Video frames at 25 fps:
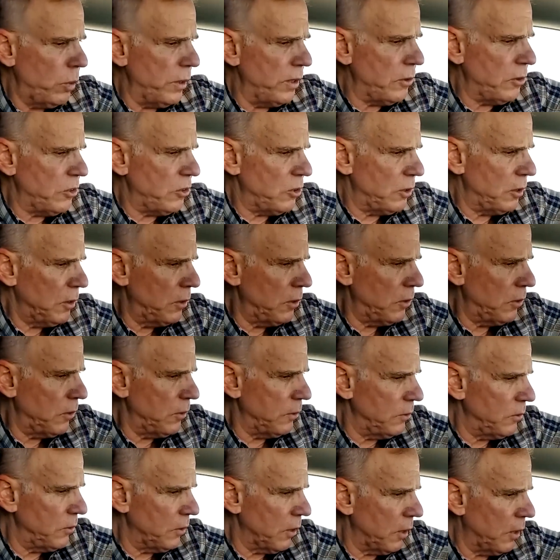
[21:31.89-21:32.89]
which
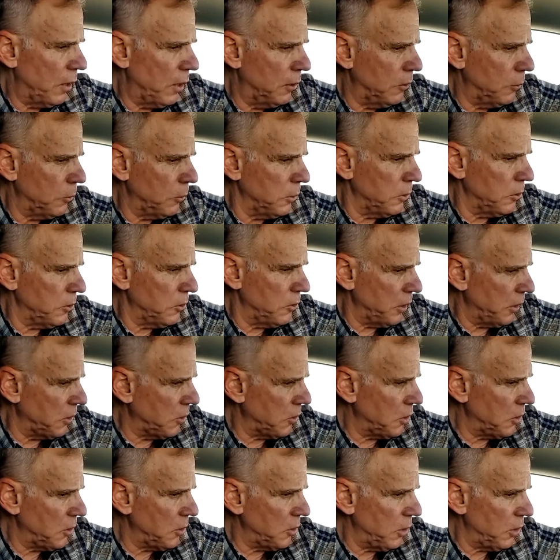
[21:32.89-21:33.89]
is
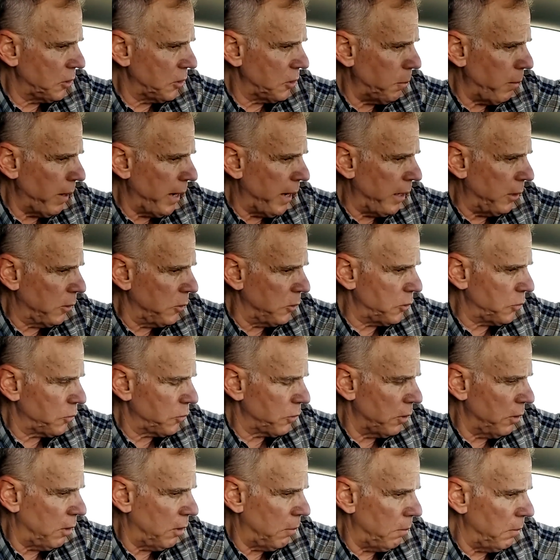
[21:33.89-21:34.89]
166 miles
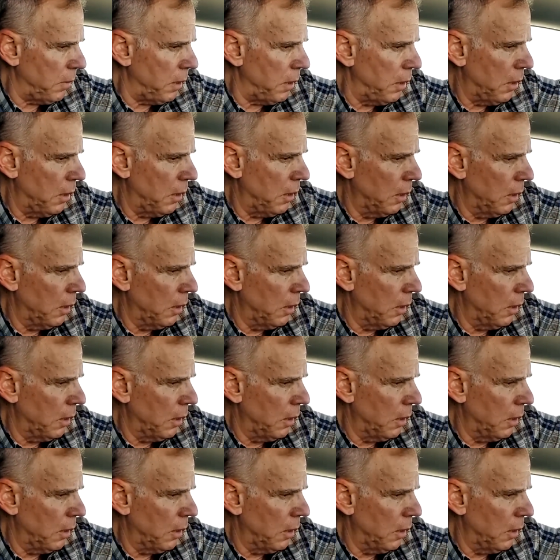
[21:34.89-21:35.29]
from